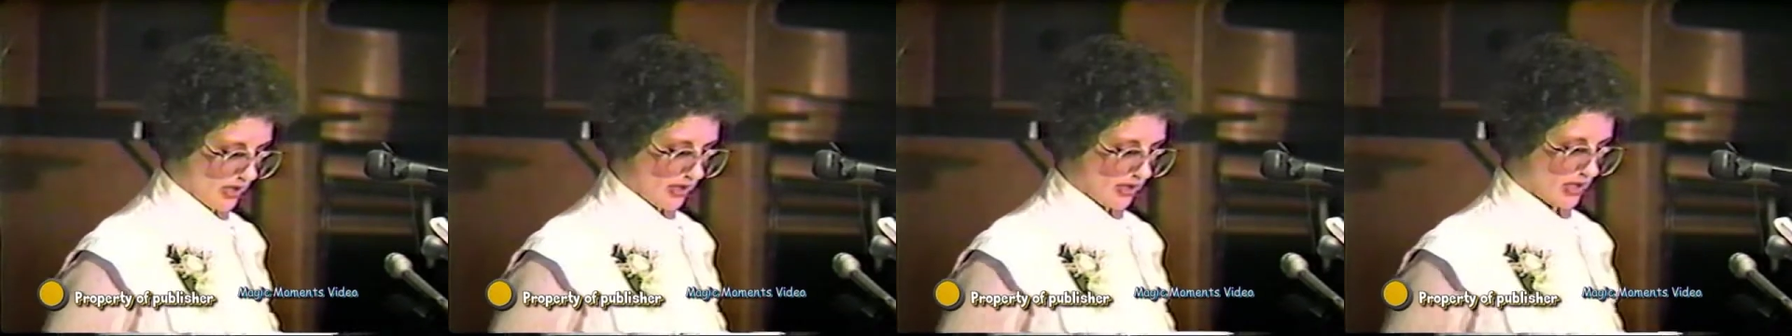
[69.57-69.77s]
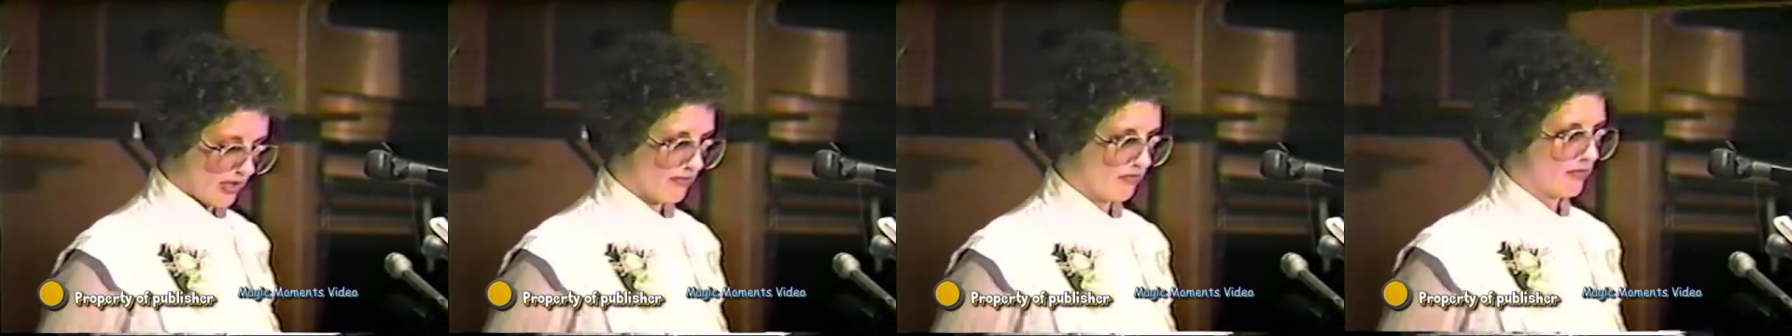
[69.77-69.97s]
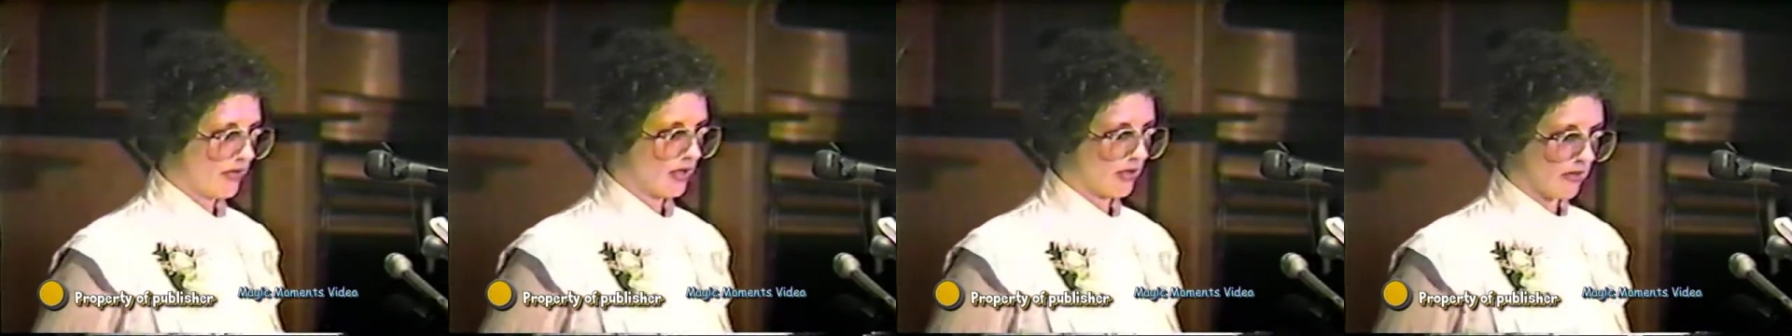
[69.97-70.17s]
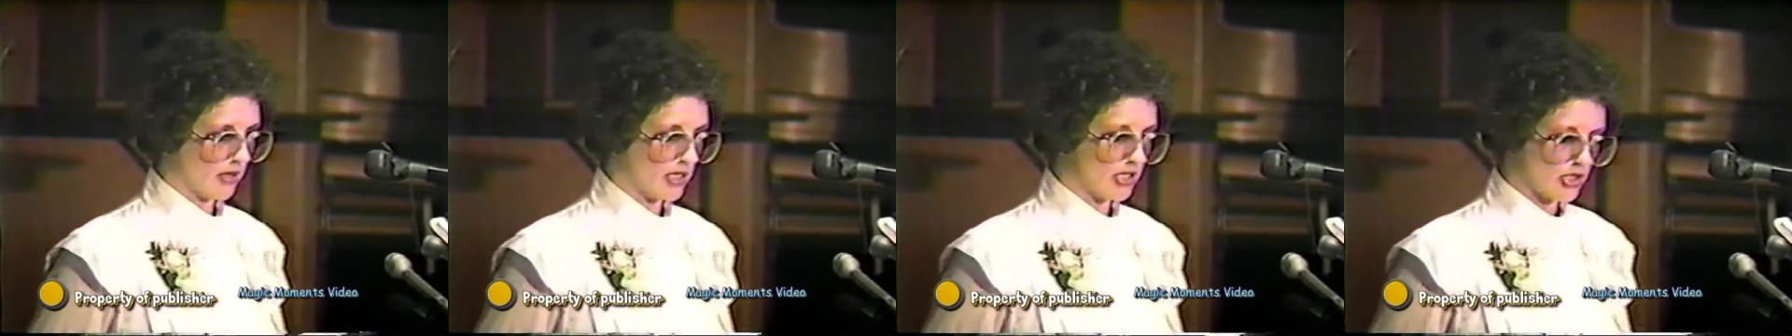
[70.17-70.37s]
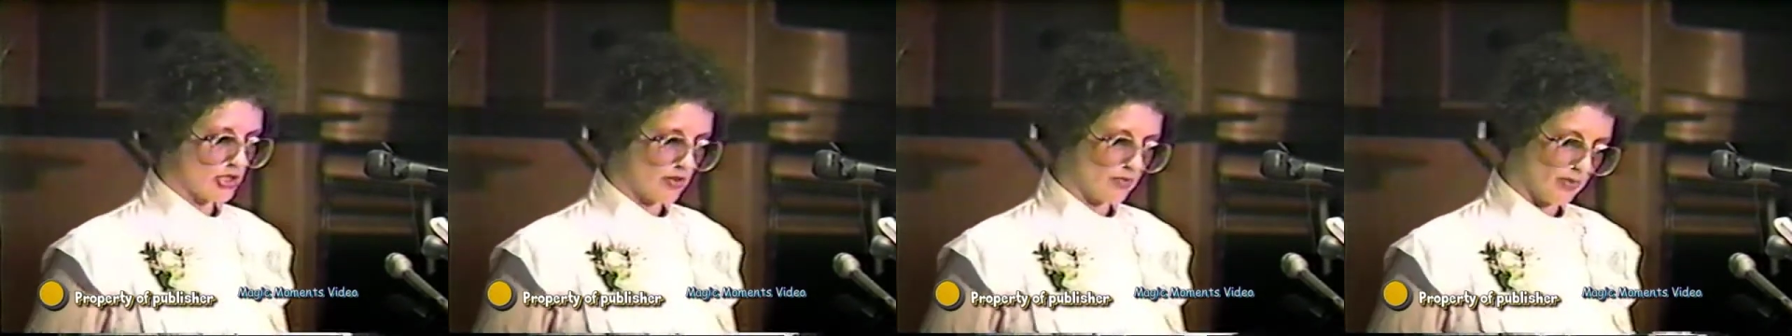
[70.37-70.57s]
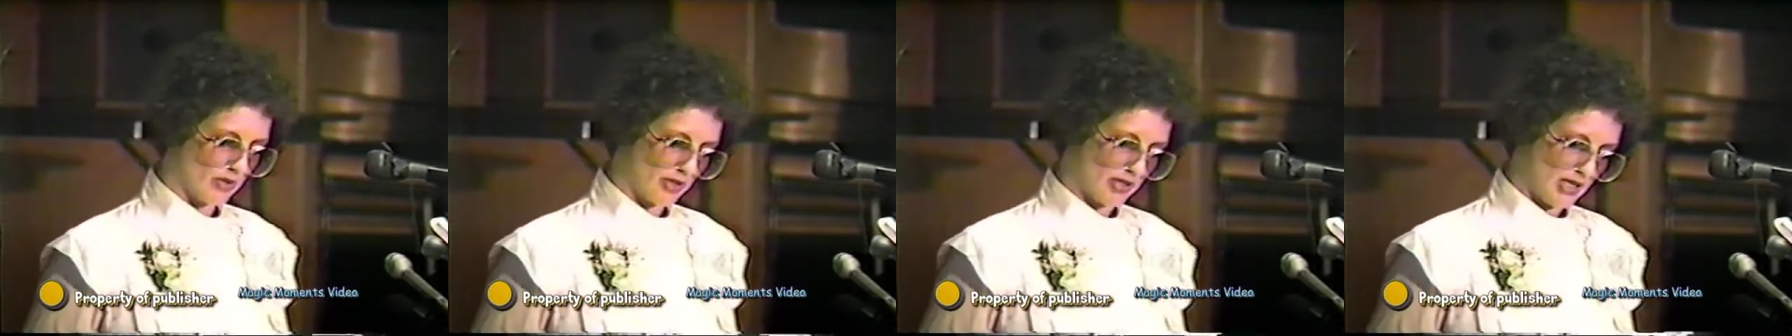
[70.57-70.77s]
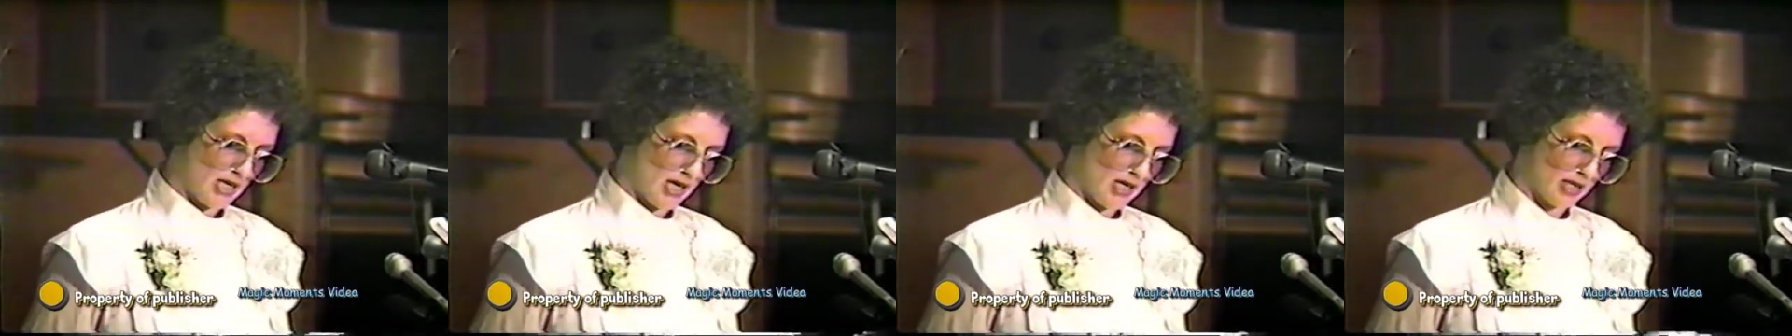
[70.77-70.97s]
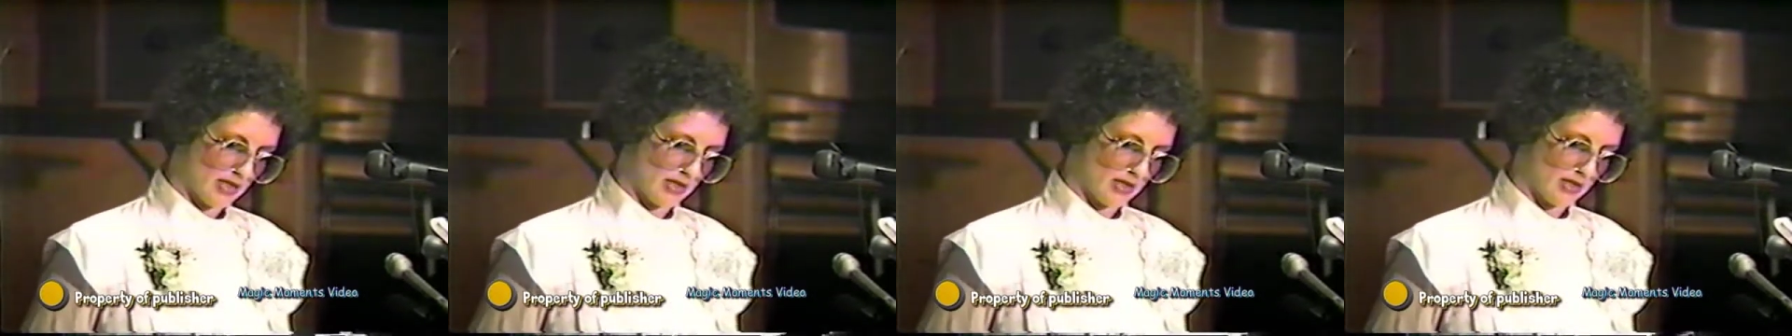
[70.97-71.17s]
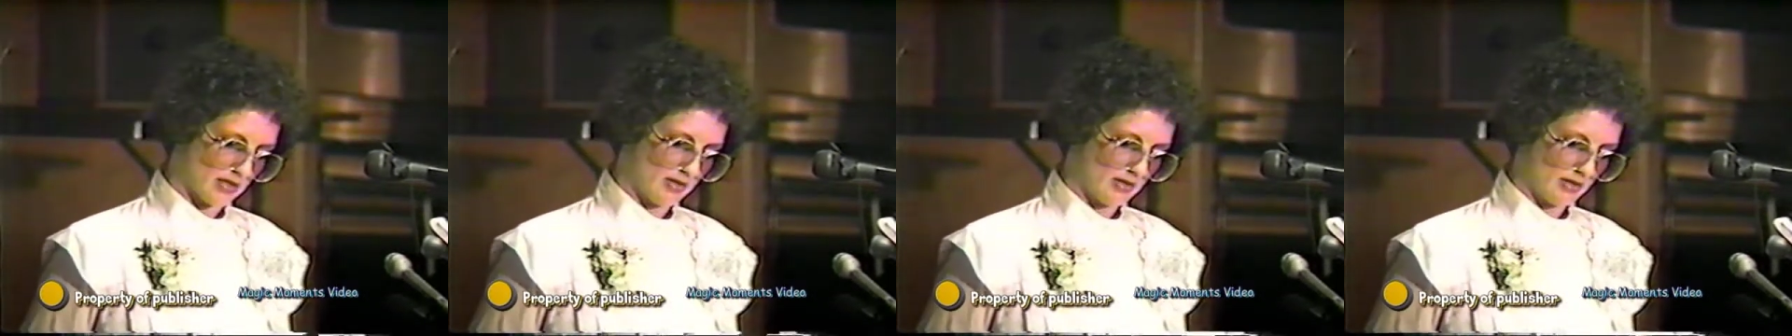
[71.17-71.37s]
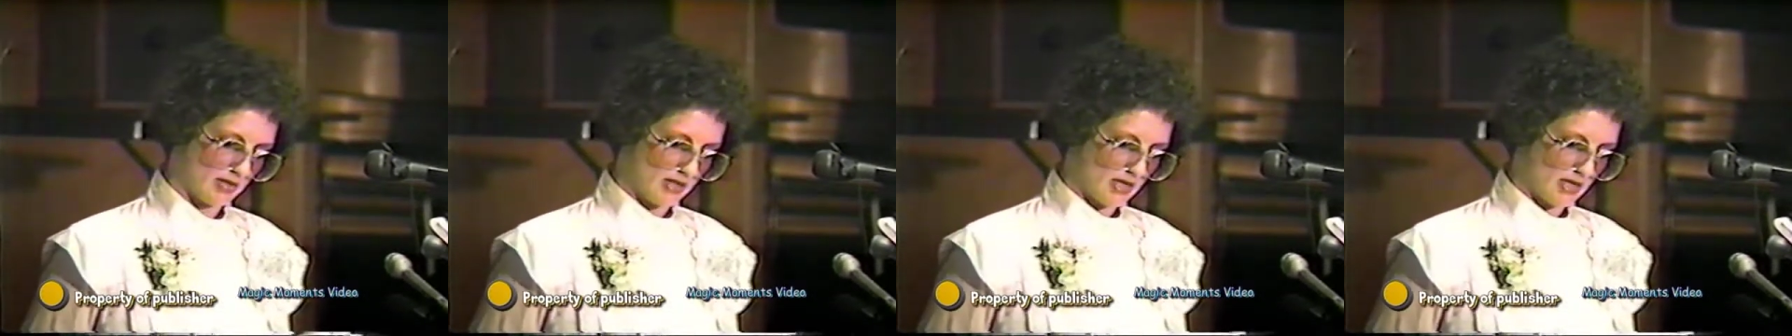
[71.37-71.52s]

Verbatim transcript: Confederation with Canada